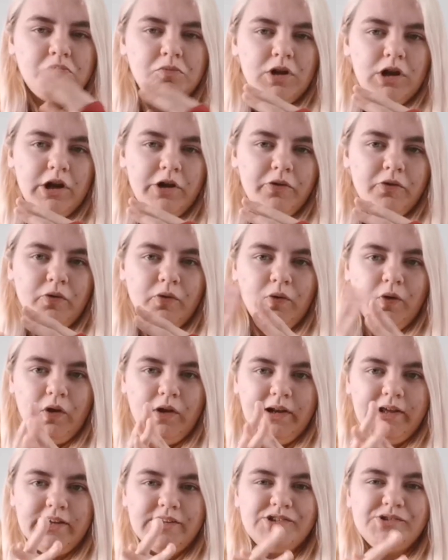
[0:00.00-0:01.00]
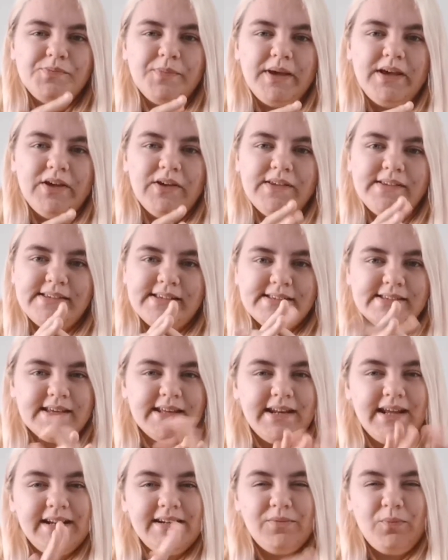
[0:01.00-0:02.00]
the local college because it's
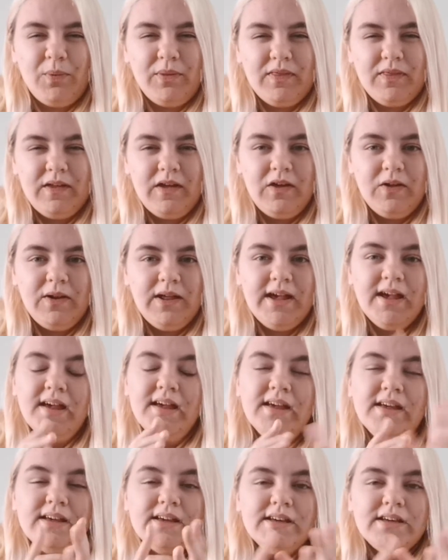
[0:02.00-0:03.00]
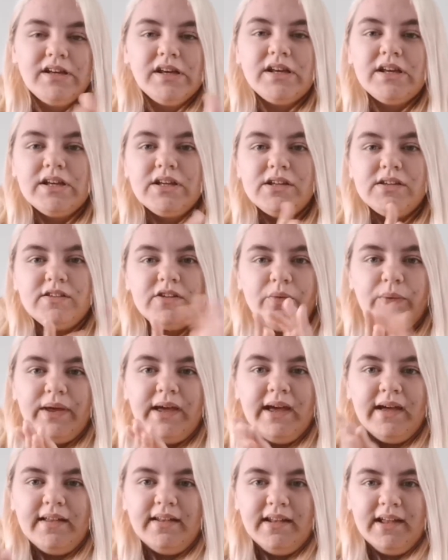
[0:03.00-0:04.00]
connected with the uni, so we
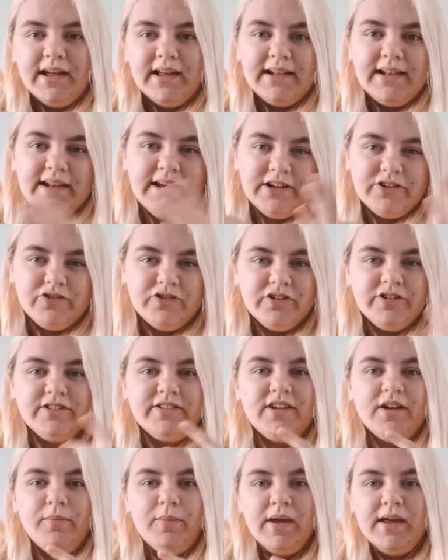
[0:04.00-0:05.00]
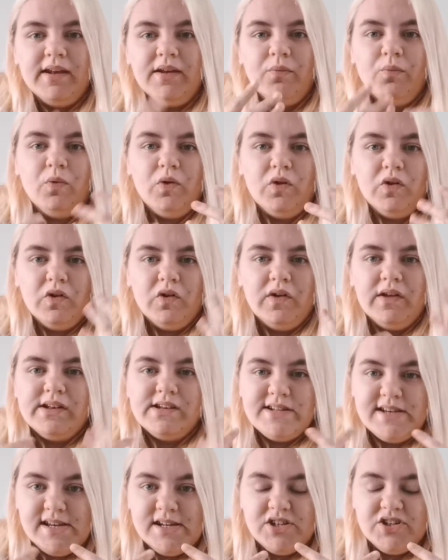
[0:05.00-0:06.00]
get like lecturers come in and whatnot and
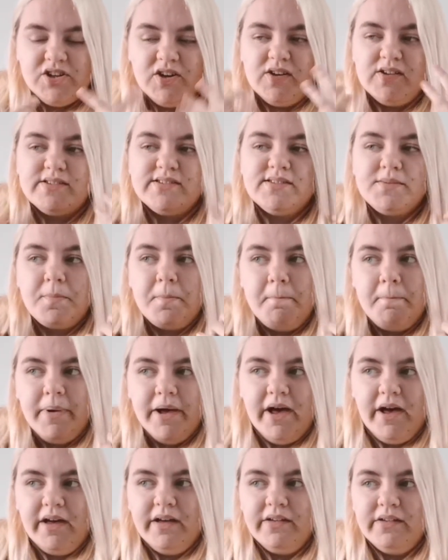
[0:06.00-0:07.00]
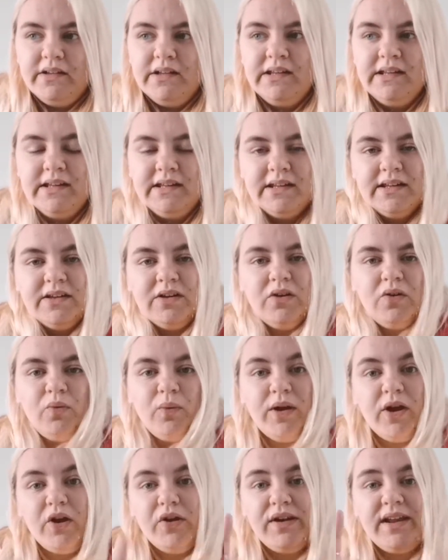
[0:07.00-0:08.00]
teach us, but
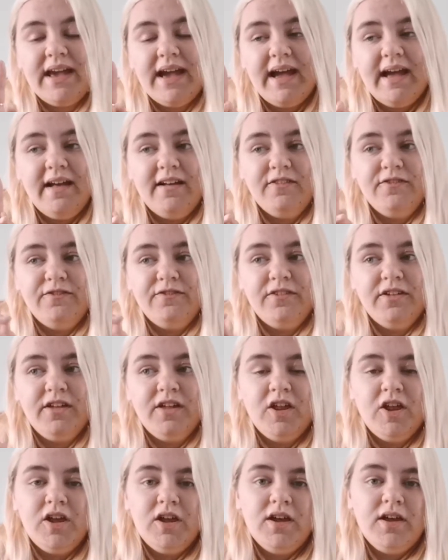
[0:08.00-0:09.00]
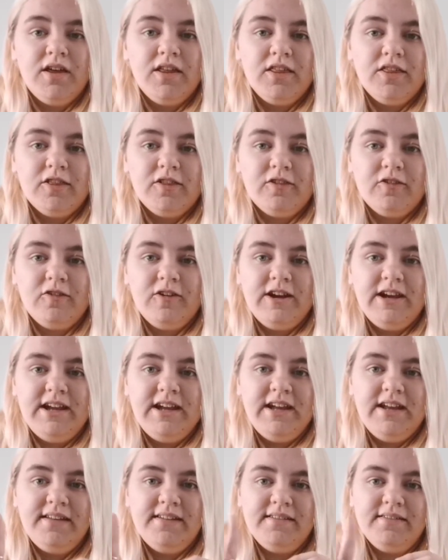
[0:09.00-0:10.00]
we only have
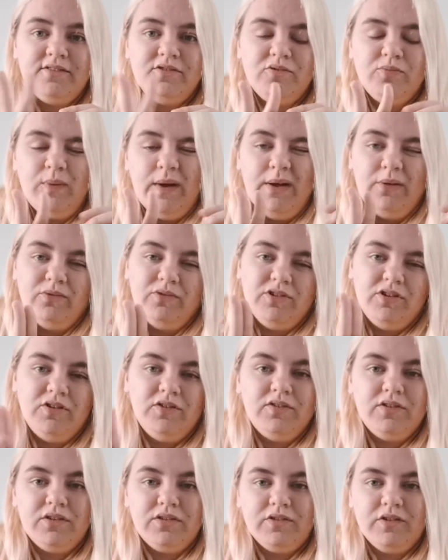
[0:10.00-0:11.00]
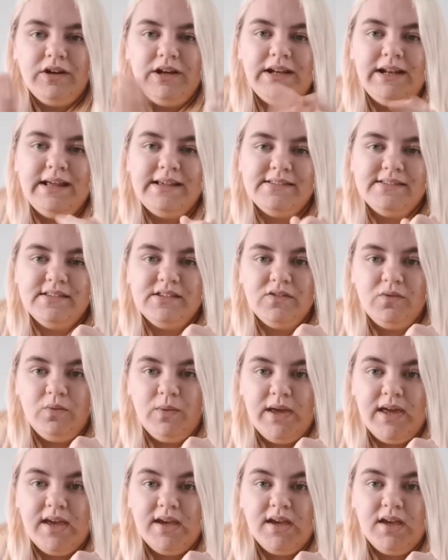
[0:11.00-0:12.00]
2 to 3 lessons a
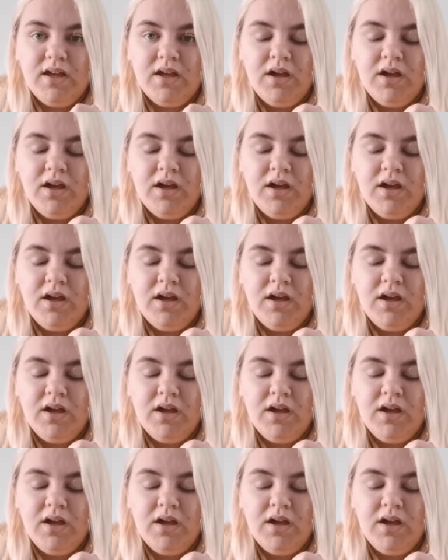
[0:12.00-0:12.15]
week,